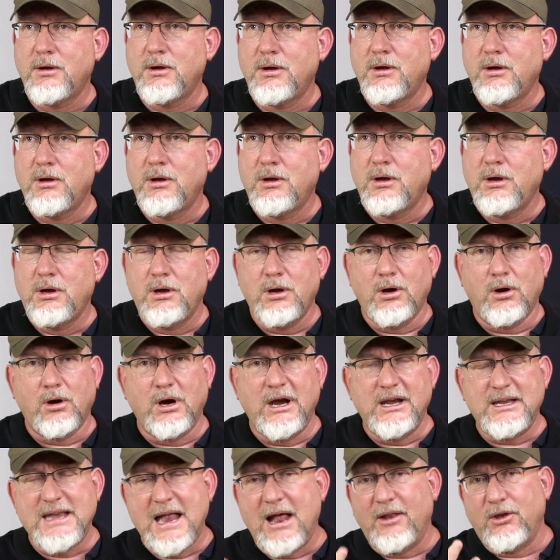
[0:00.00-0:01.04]
All right, now there's
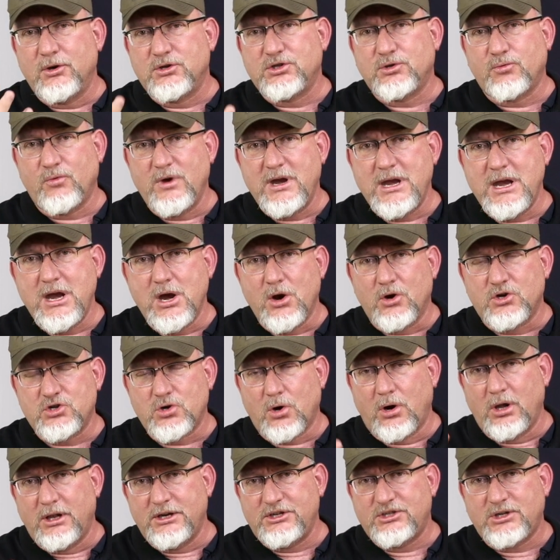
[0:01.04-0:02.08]
3 here. Charlie's
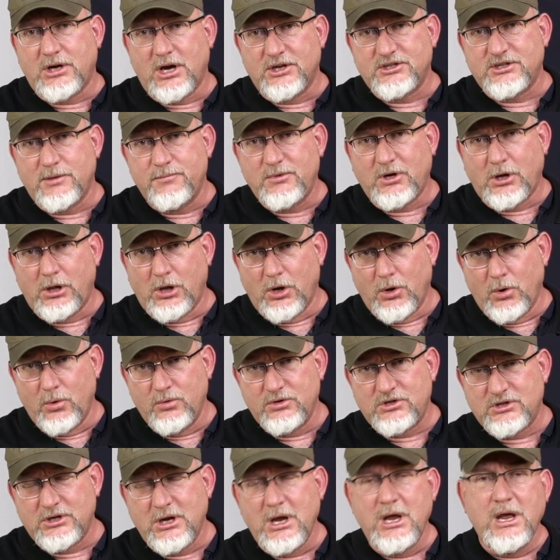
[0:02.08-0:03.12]
Custom Clones,
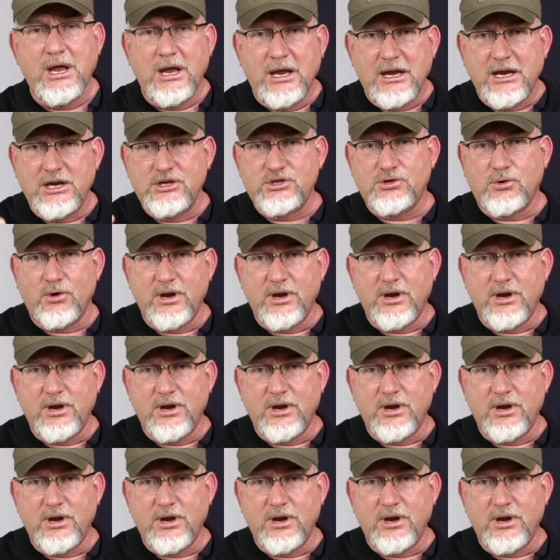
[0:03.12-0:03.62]
he's going to have it.